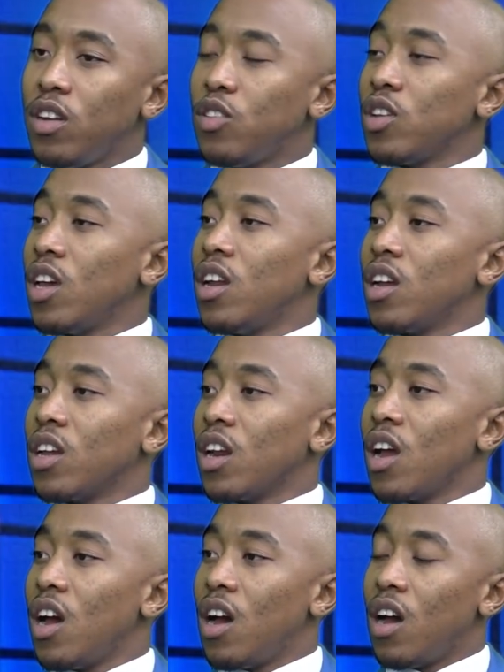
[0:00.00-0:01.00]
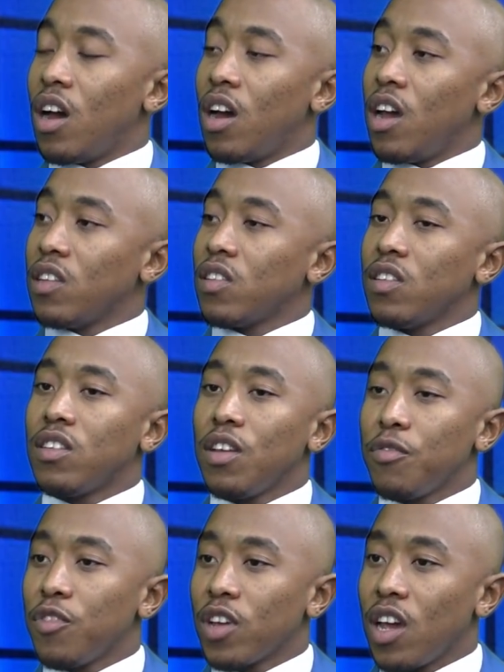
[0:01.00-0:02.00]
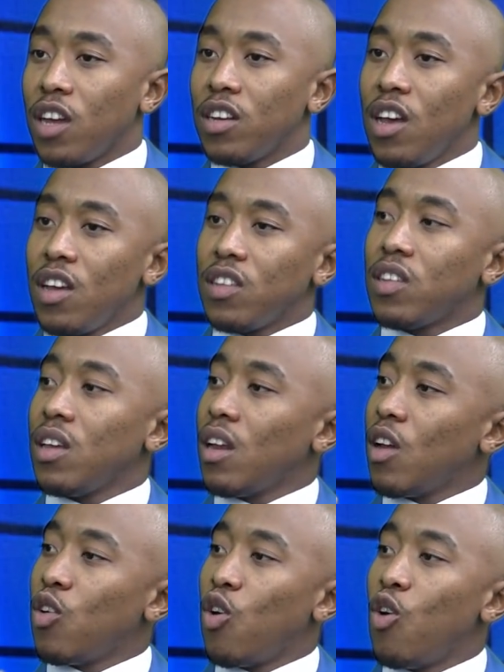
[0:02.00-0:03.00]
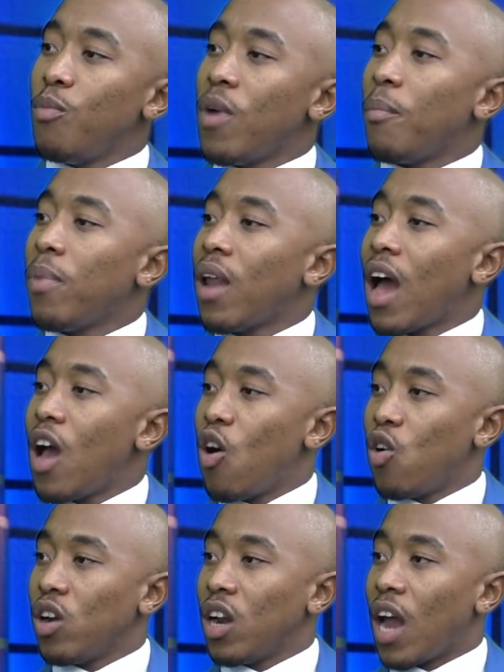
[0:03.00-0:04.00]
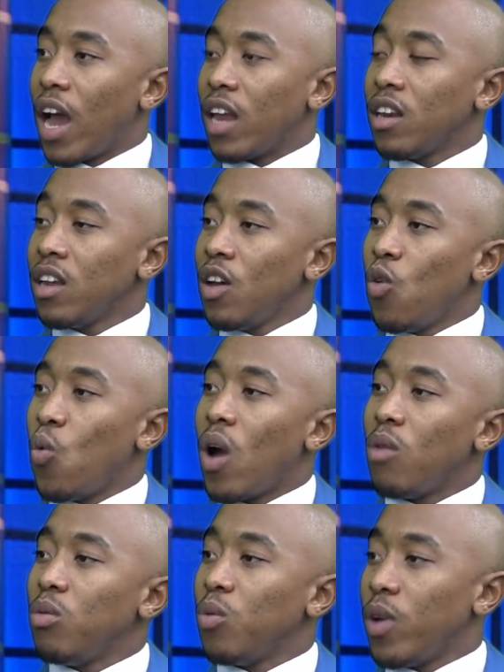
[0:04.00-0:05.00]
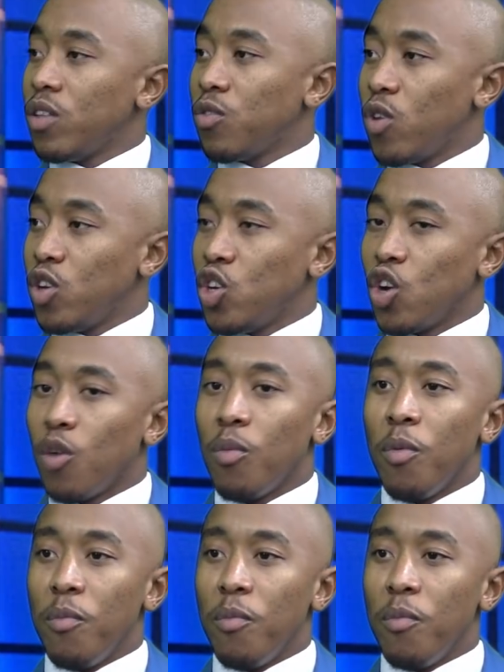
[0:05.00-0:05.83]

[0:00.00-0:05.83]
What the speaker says: need to get a certificate, sit at home, apply online while you wait for a job.